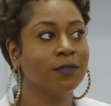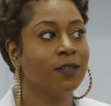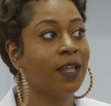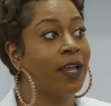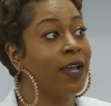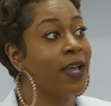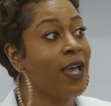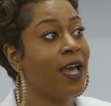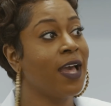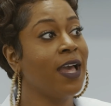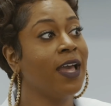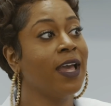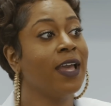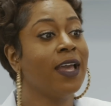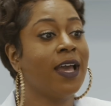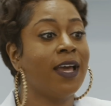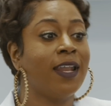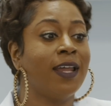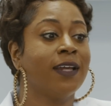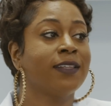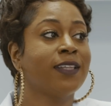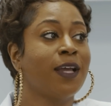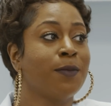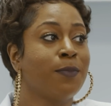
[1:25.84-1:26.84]
you like, hey, I
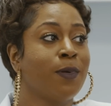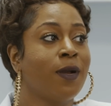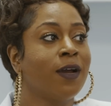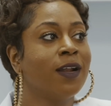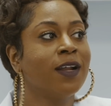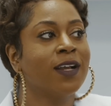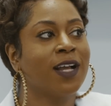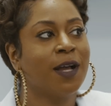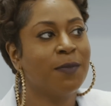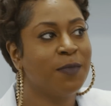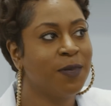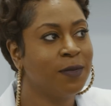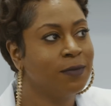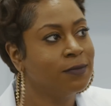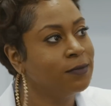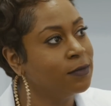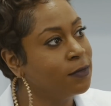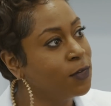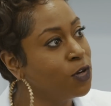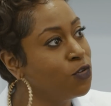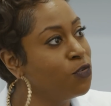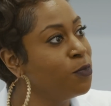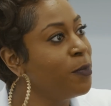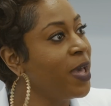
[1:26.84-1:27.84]
like that product. I'm like,
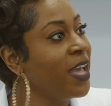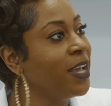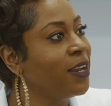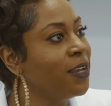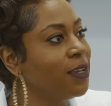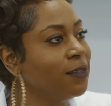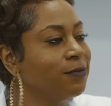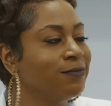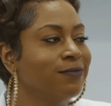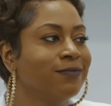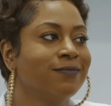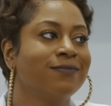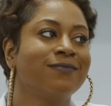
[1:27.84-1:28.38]
who made it?